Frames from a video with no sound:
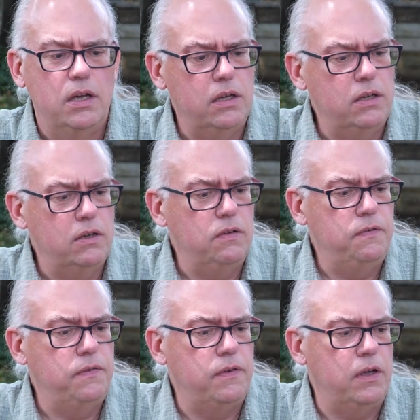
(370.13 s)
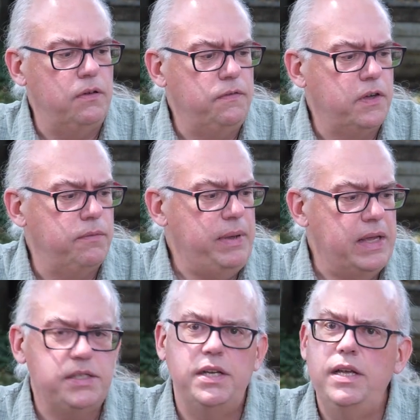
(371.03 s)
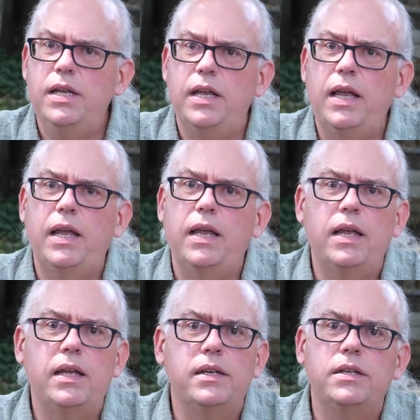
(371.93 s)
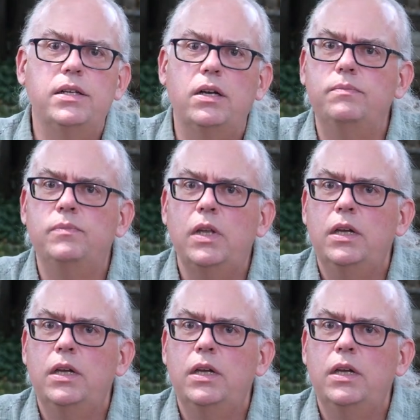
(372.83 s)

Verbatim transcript: of of capacity, and um,